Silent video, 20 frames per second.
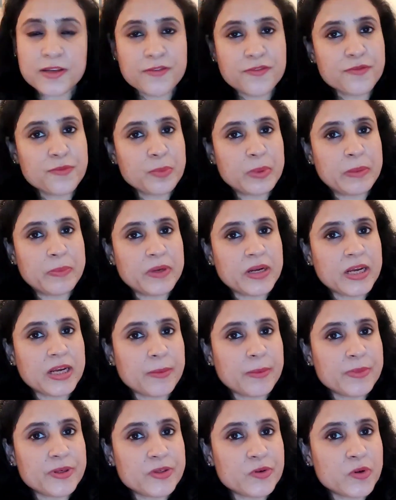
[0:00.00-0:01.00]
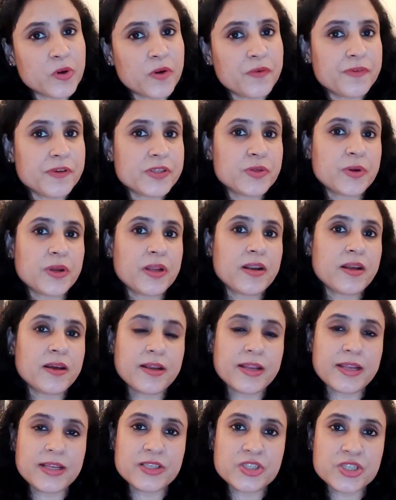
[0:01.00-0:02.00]
If people are coming to office, you can
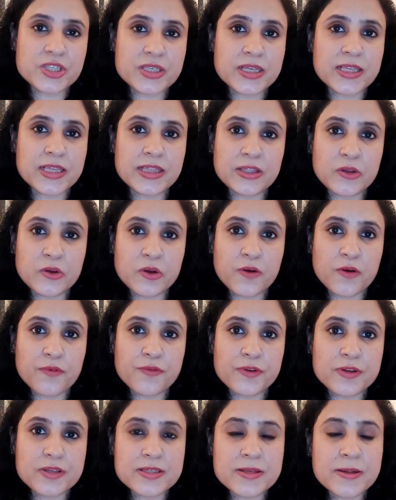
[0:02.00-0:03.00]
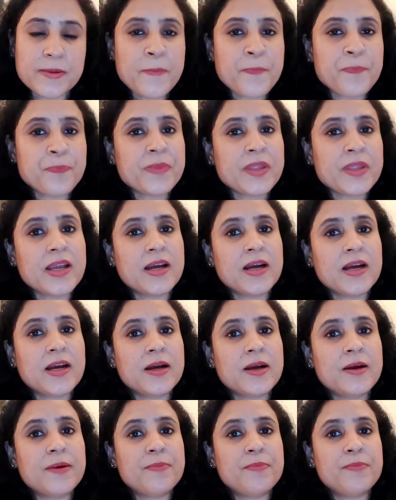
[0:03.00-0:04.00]
arrange it in the office
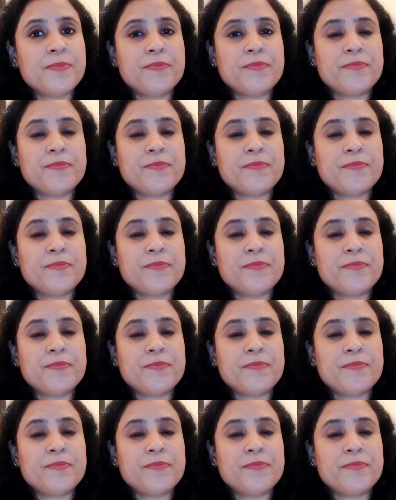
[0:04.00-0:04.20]
uh,